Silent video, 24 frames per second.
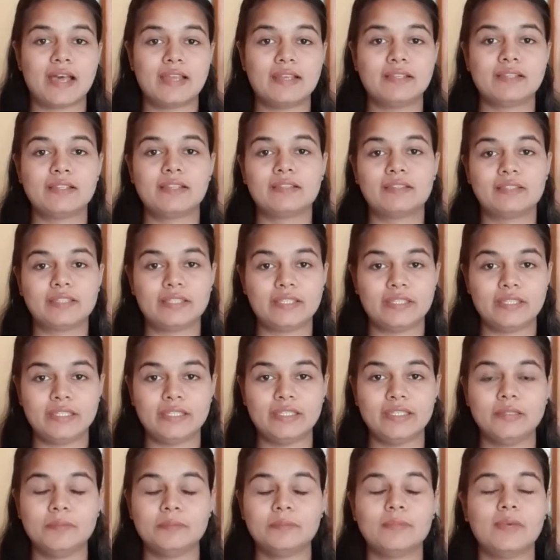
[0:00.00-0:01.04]
another
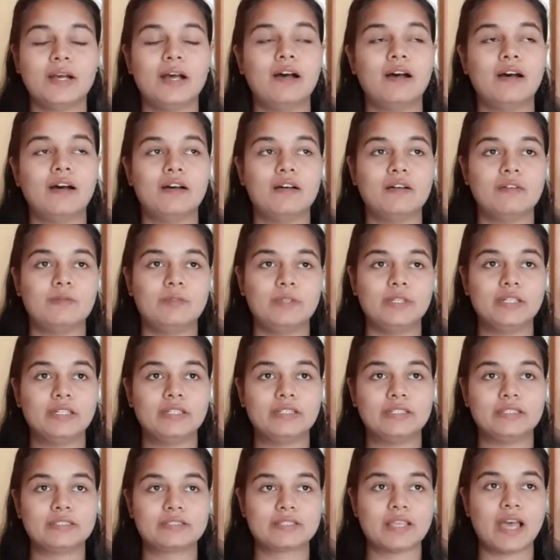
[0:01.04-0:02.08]
theme where
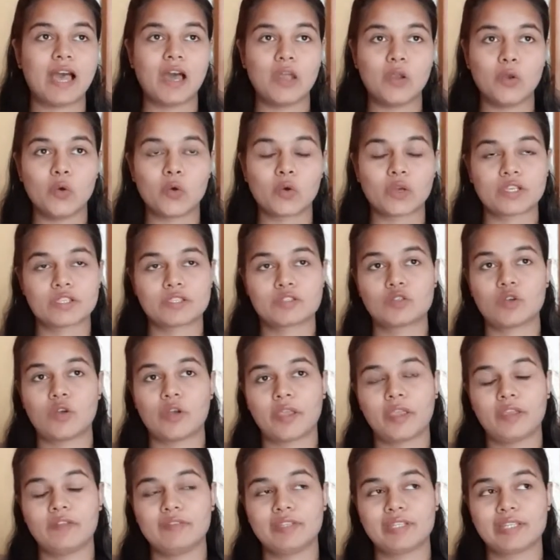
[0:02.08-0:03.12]
this Alok is
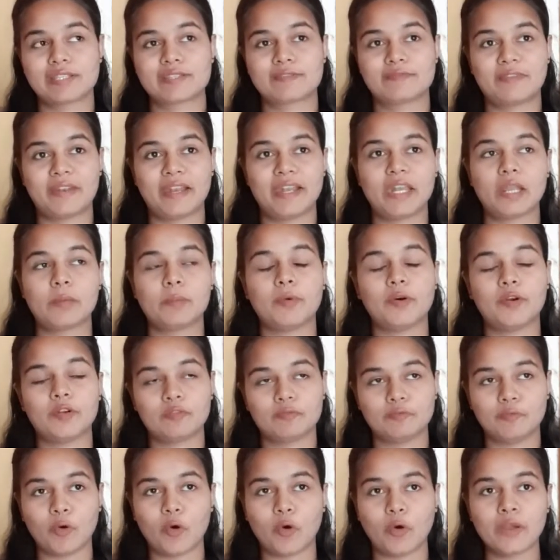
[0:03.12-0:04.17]
talking with his friend about
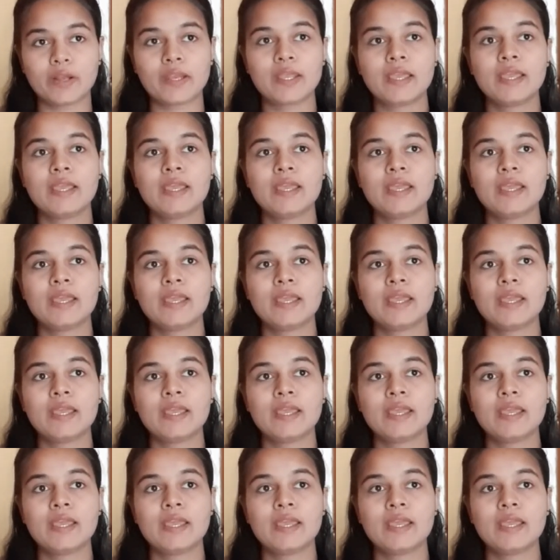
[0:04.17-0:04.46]
war